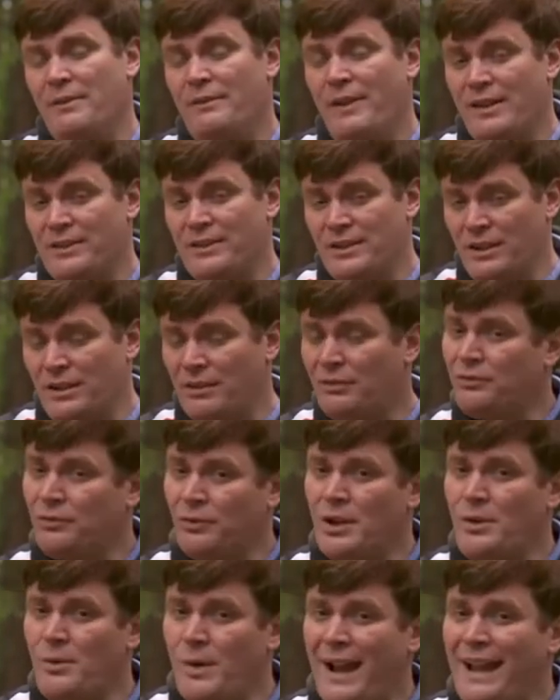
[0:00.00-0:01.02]
If I was on the
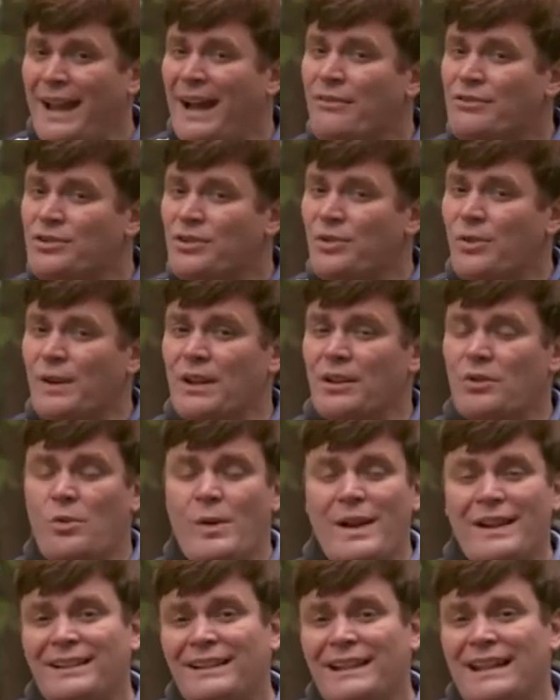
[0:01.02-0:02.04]
freeway, I was going
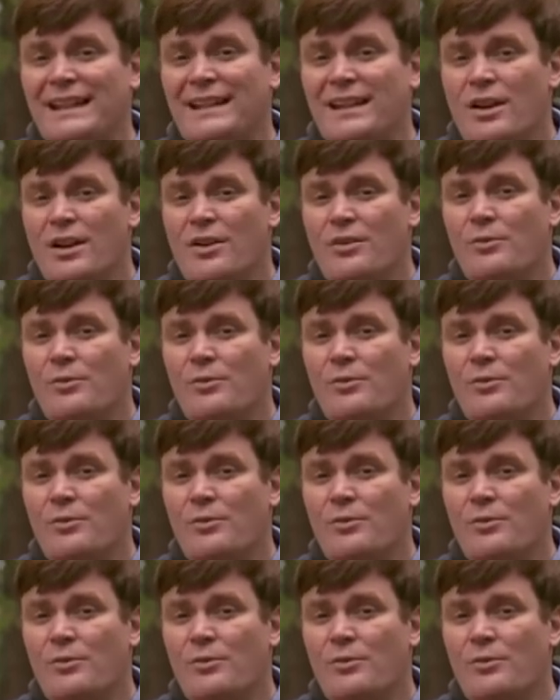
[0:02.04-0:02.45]
quickly,